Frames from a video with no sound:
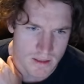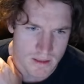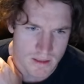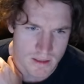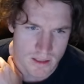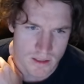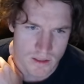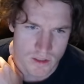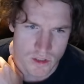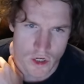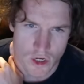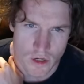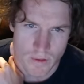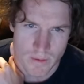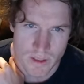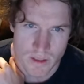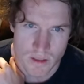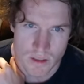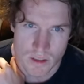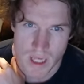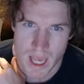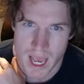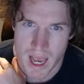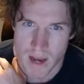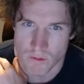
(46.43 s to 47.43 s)

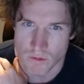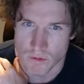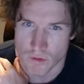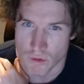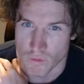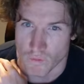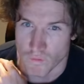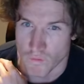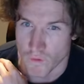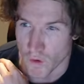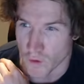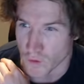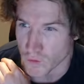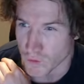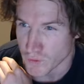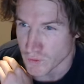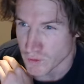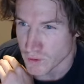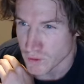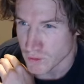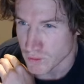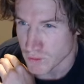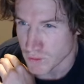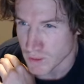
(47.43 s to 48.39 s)
determines how you vote.